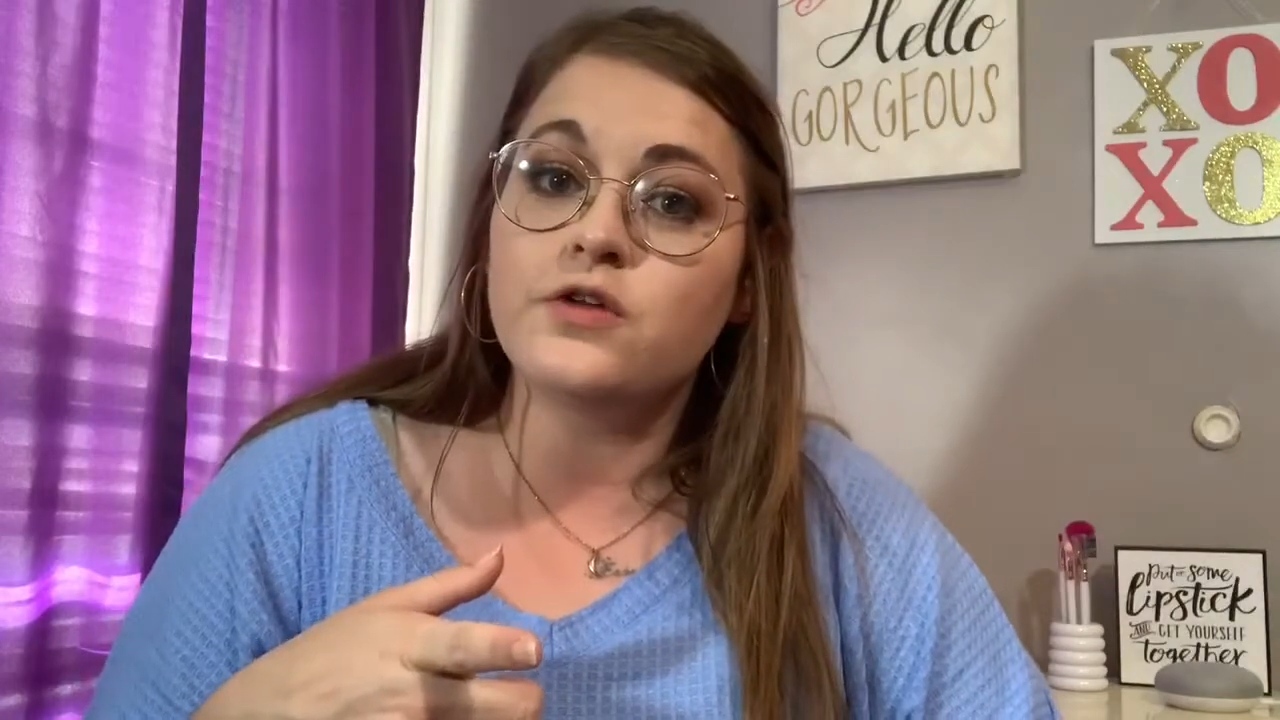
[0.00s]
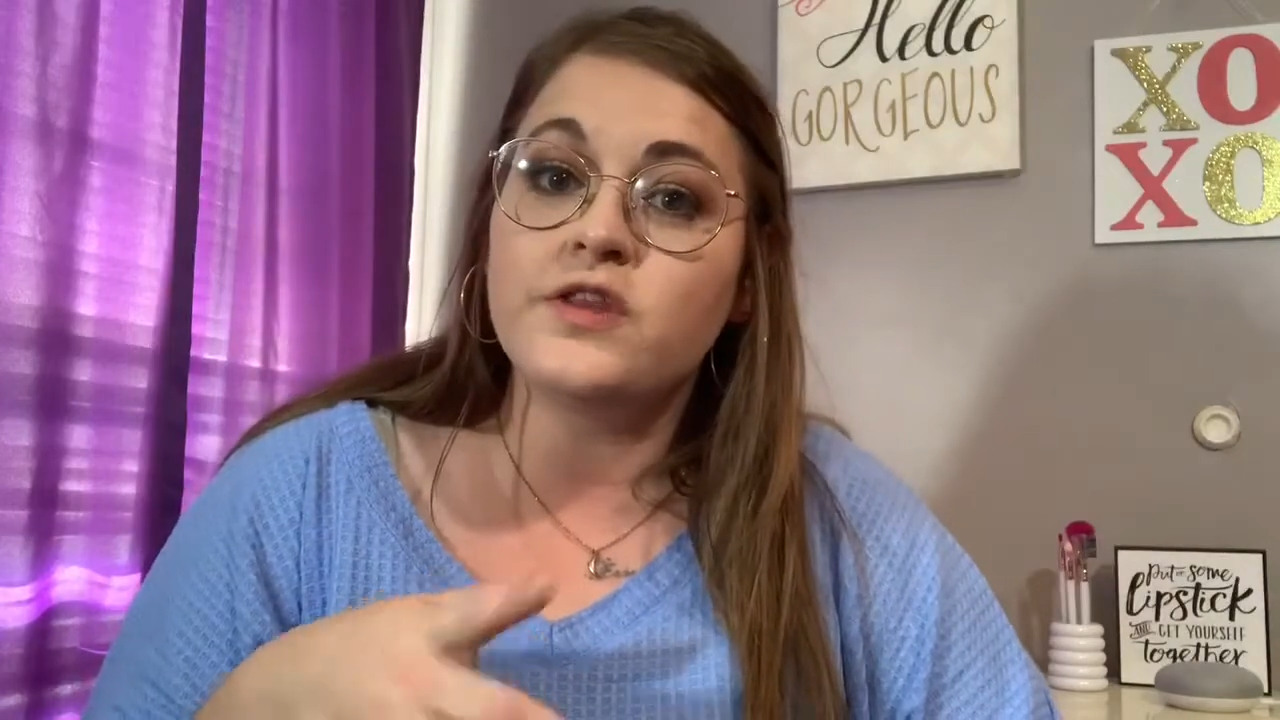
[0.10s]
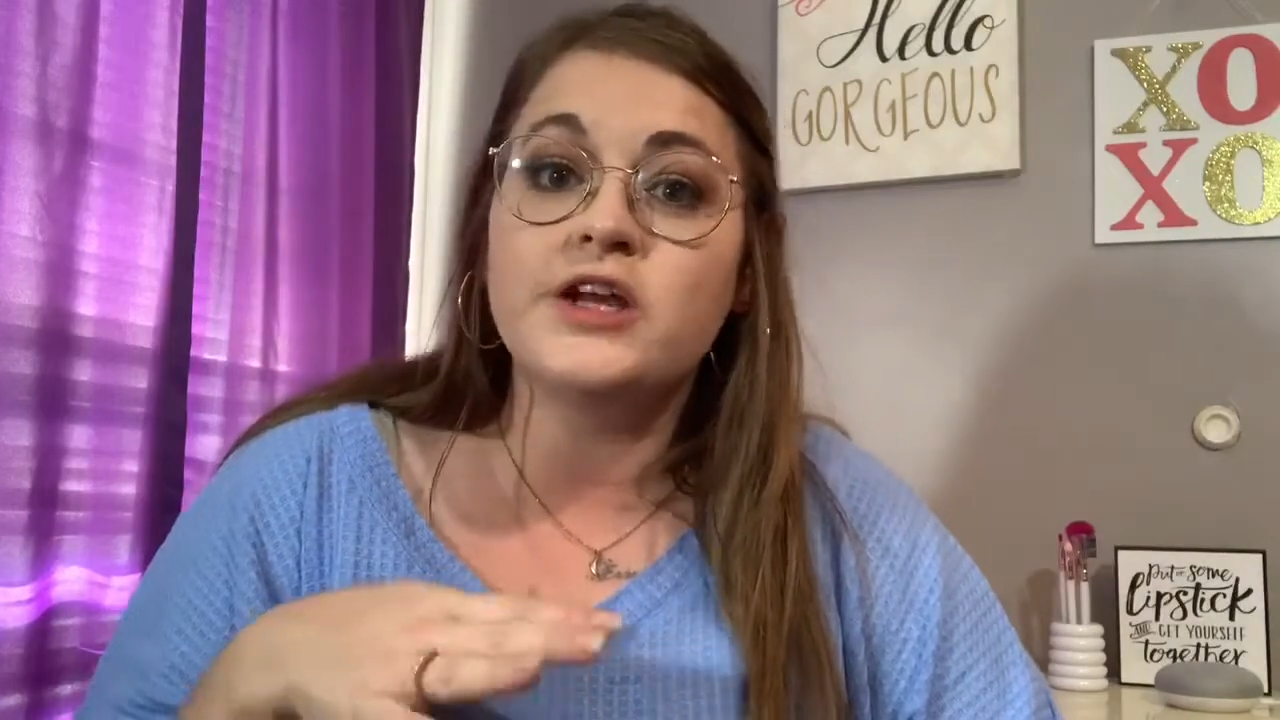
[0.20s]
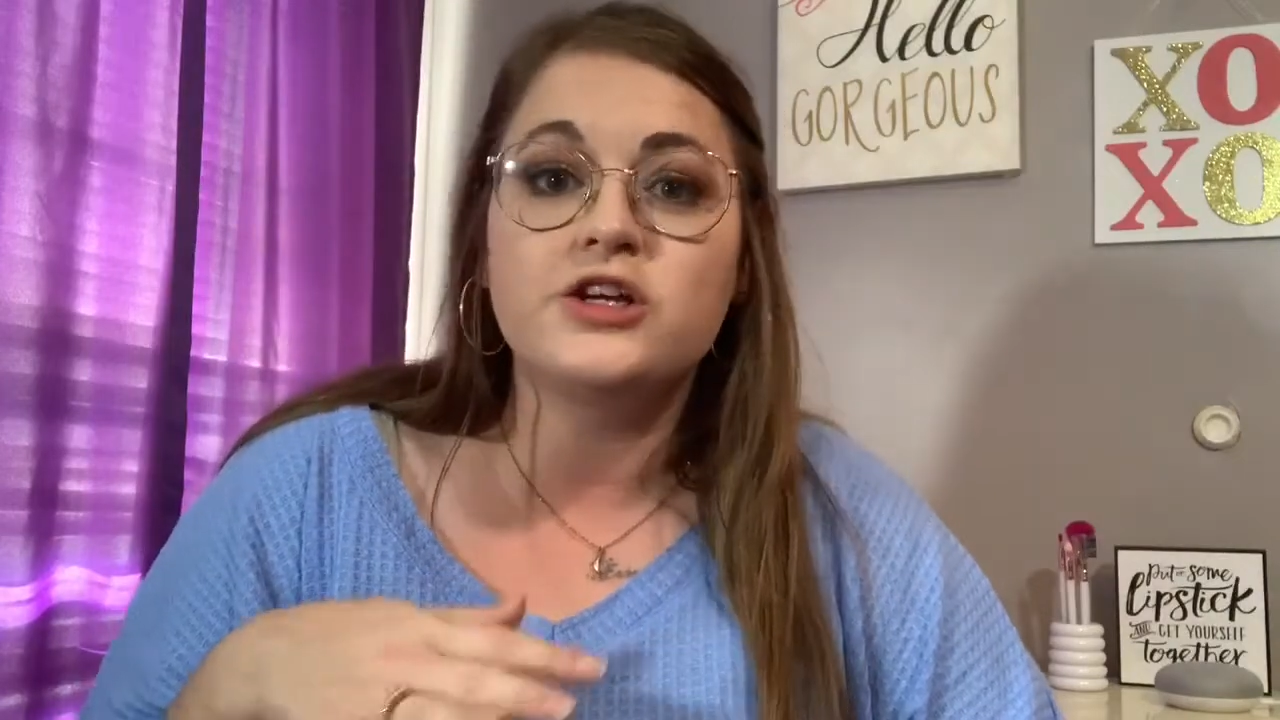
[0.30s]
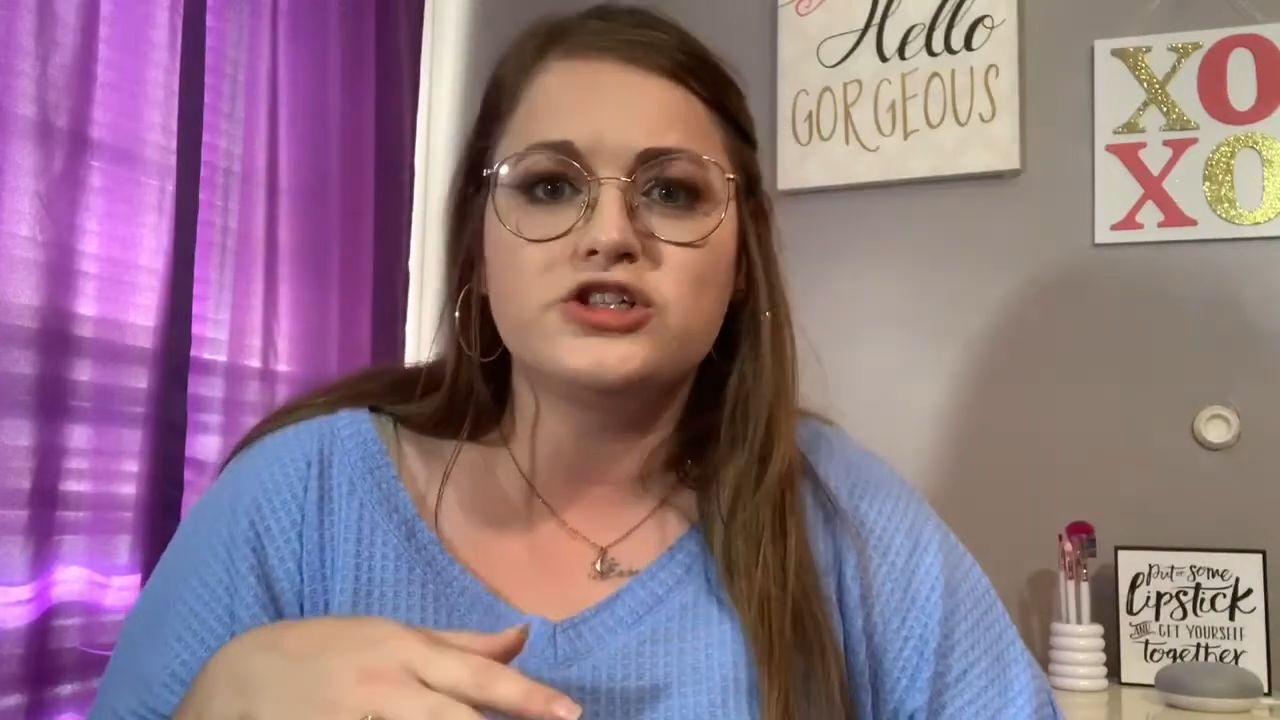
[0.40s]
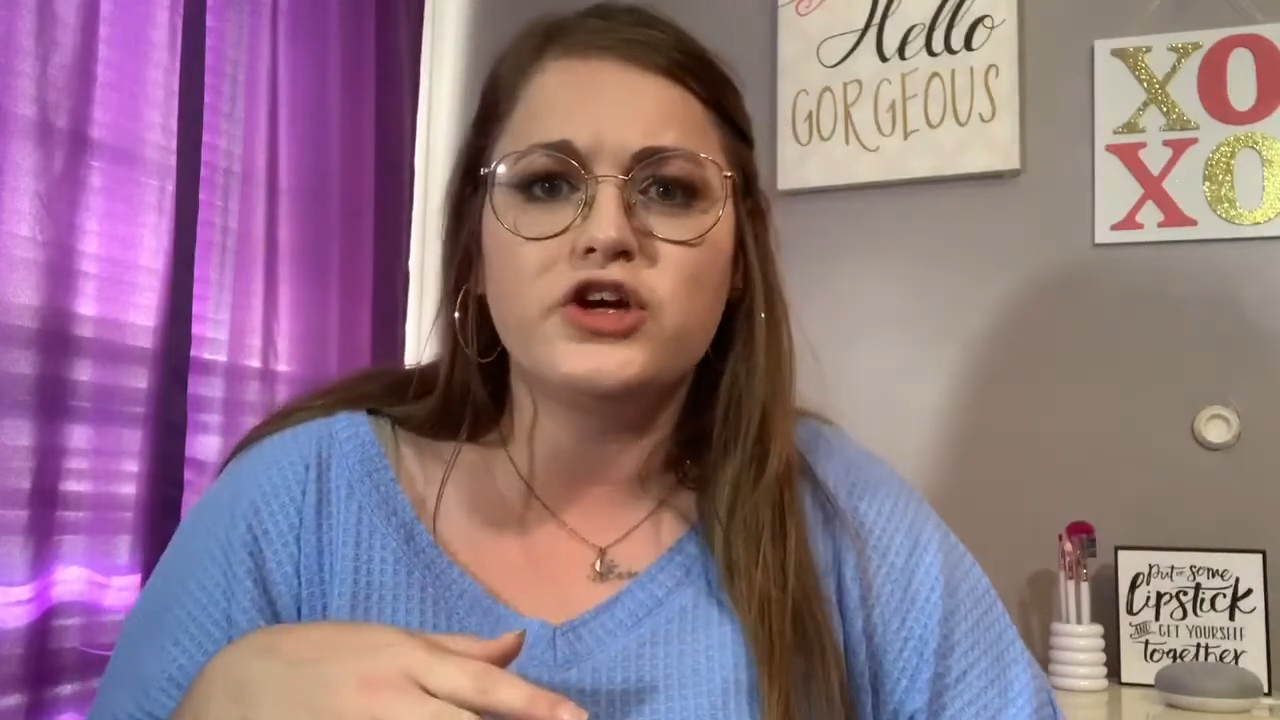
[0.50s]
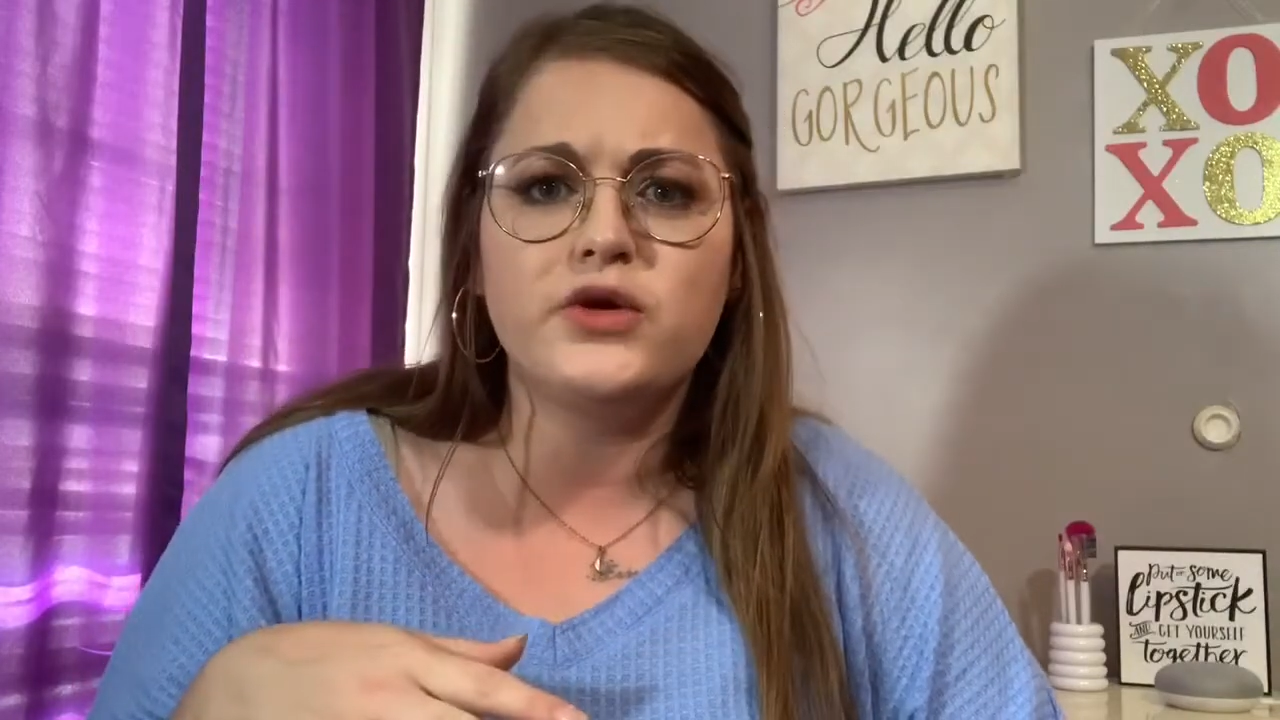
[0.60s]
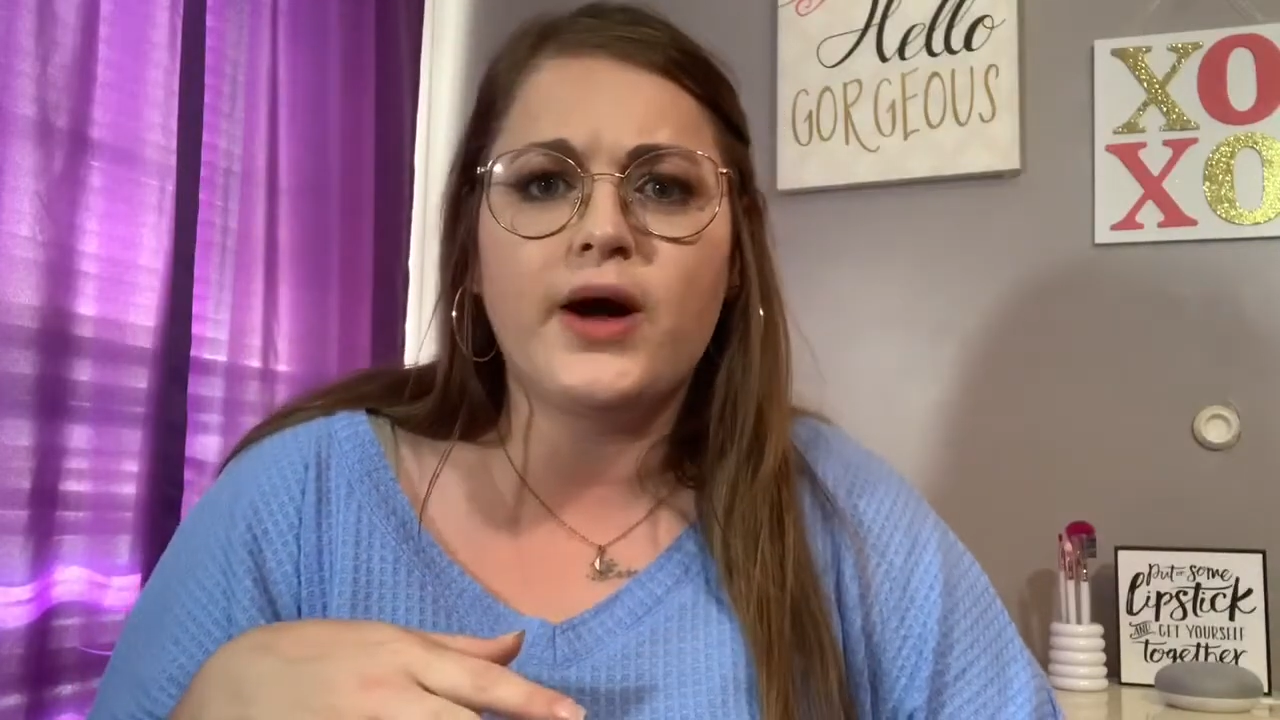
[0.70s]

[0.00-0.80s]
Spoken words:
thing to show you